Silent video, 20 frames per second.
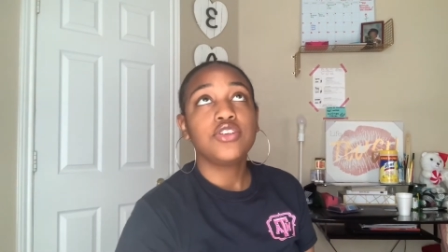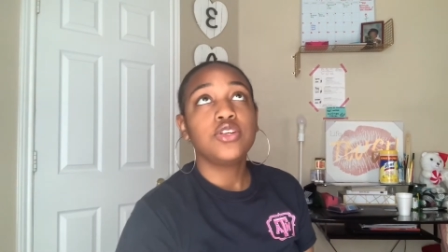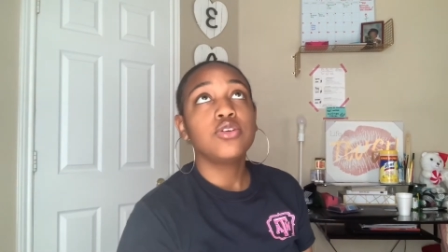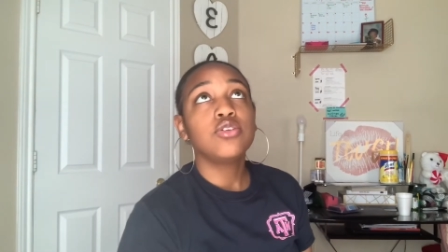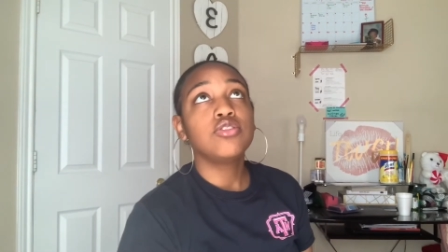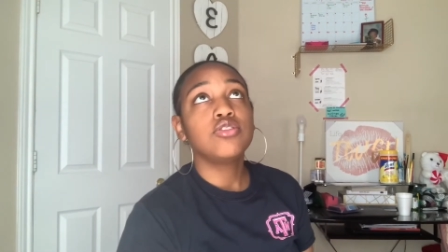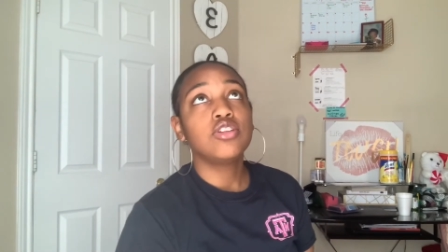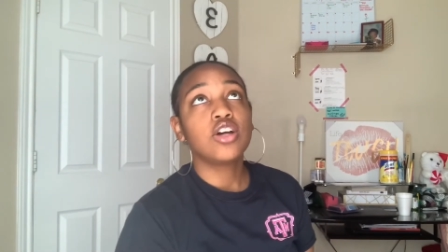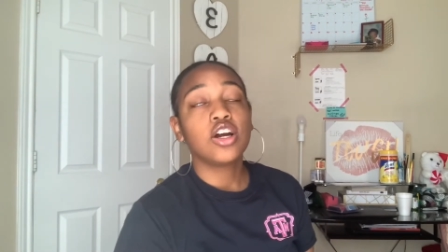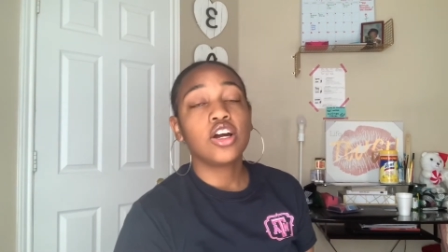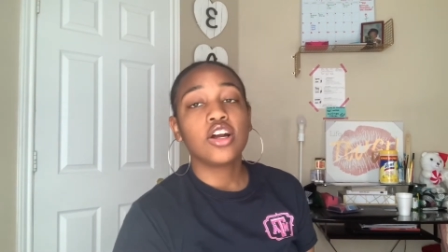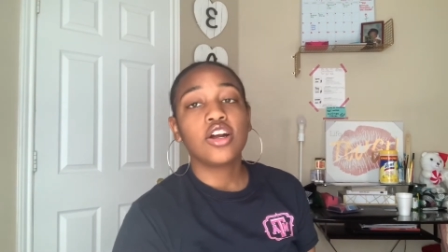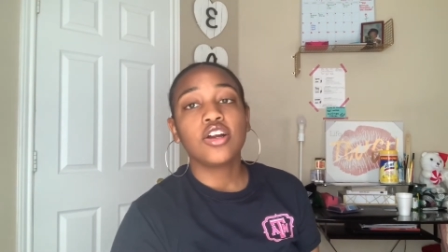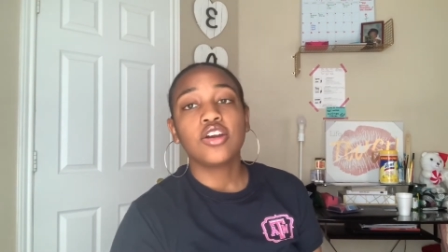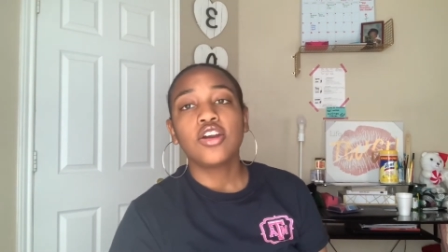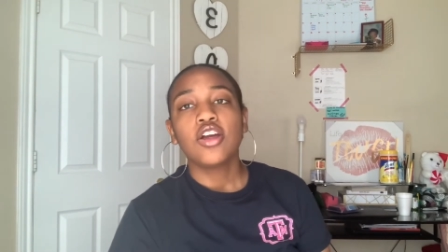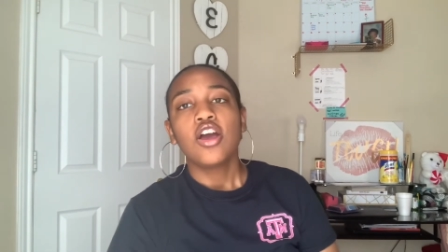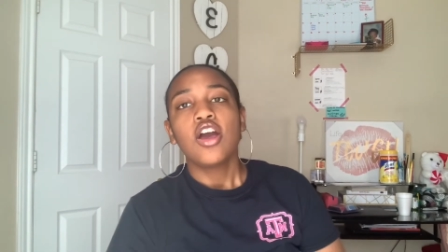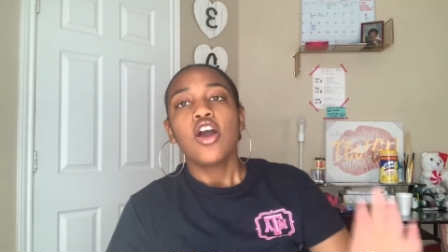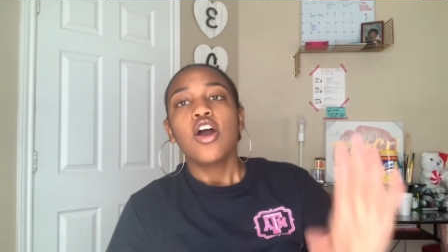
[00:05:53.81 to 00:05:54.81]
You
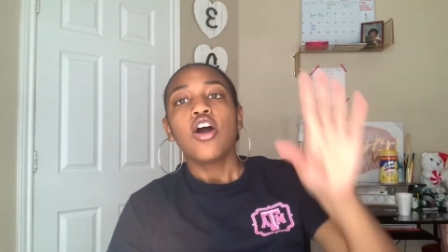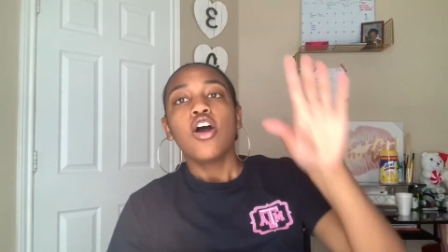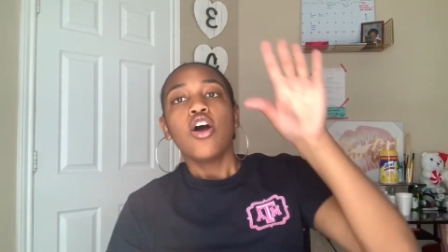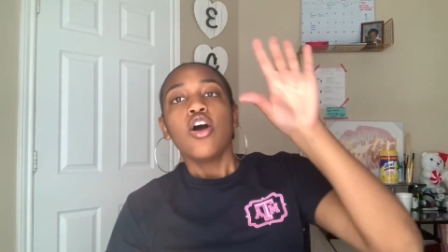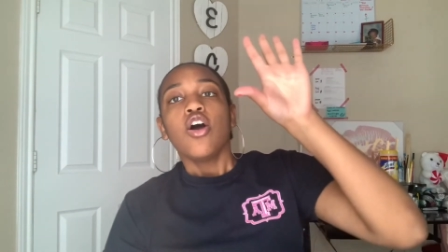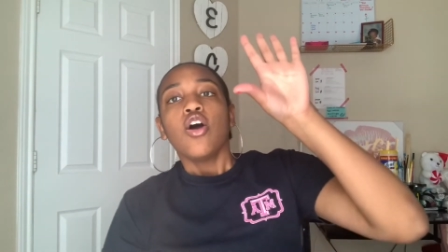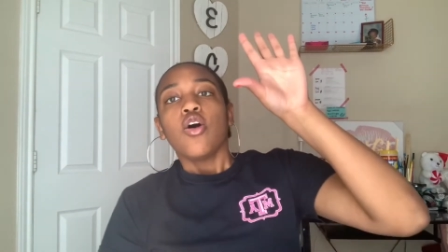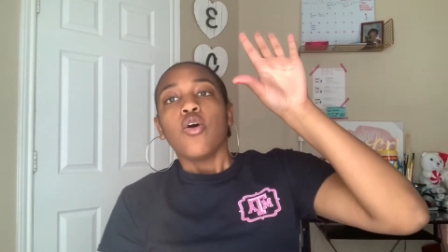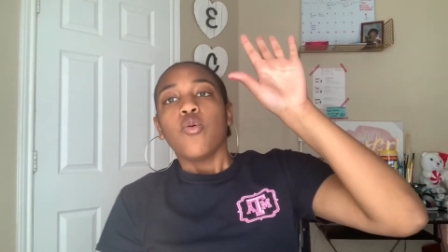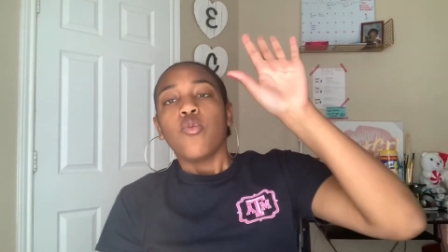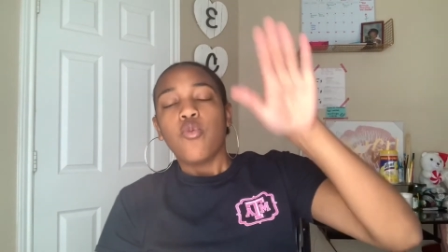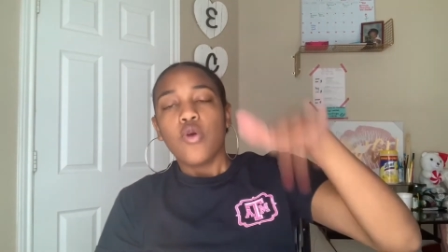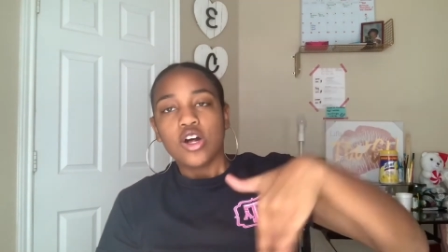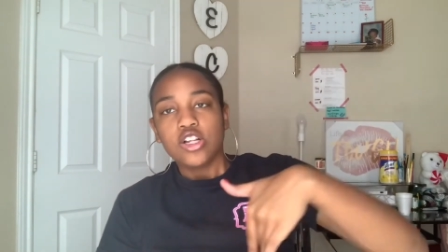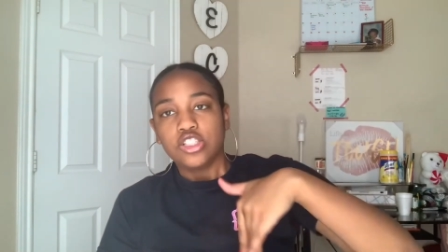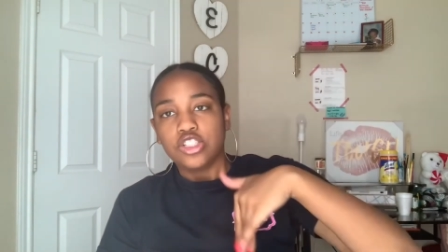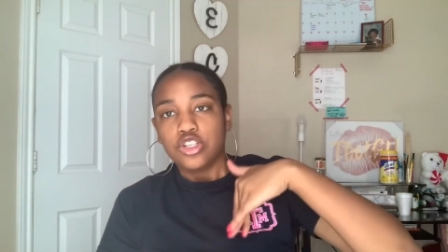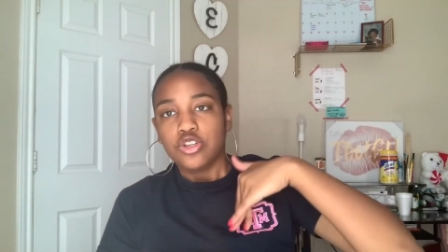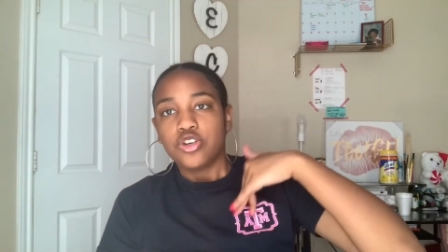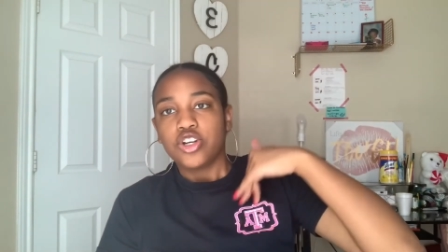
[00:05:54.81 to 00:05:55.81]
learn
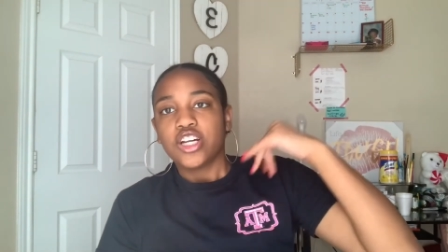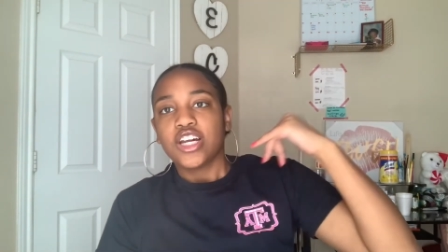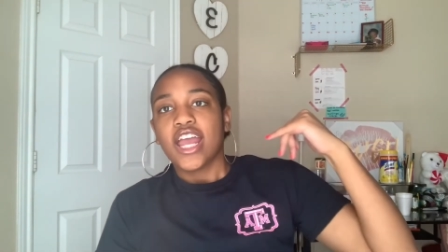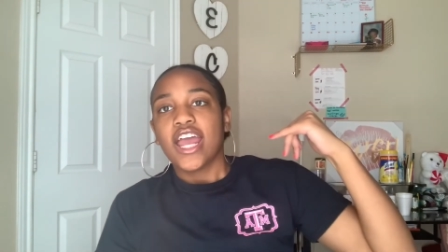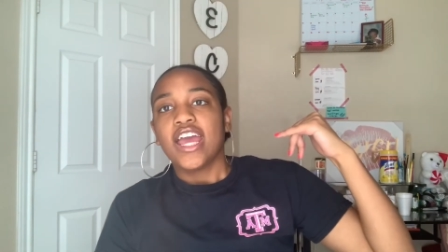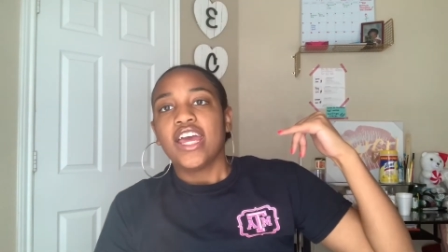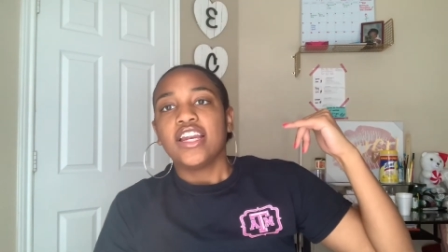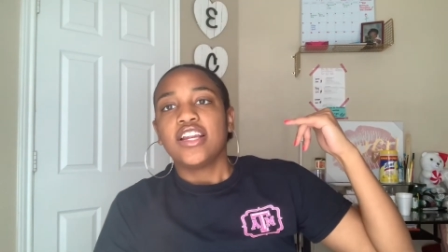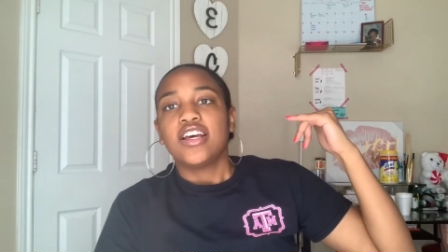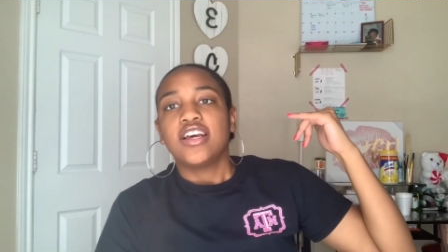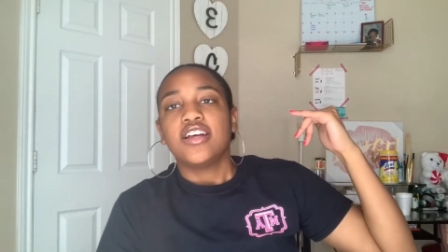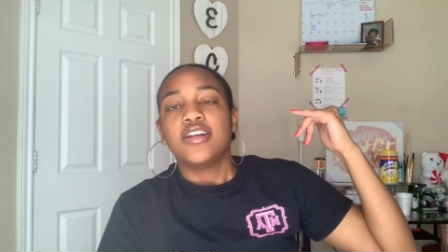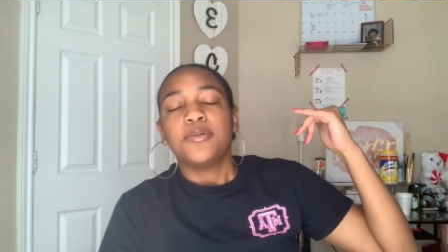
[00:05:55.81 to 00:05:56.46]
once you create